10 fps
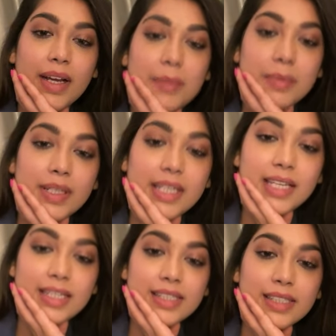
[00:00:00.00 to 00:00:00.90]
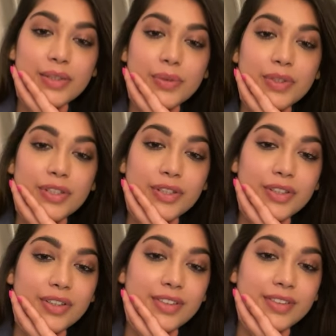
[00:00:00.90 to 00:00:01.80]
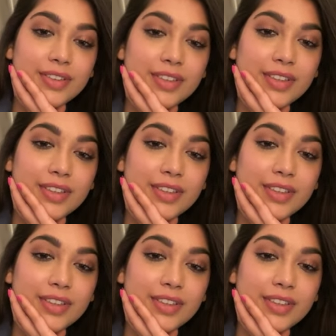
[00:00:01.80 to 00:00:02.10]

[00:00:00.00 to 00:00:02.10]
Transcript: Hi Millie, I see you here.